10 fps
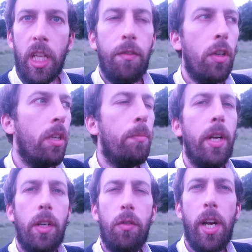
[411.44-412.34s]
If you can
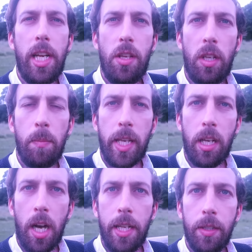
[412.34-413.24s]
be greedy, you can be
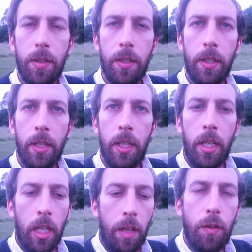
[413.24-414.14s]
kind.
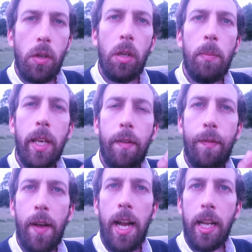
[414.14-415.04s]
If you can be a
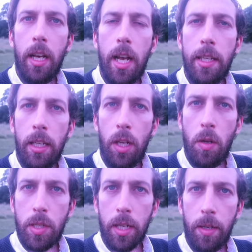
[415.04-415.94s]
failure and a
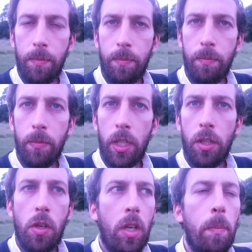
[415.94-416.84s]
loser,
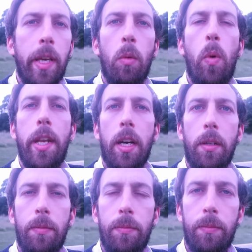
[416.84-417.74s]
you can be a winner.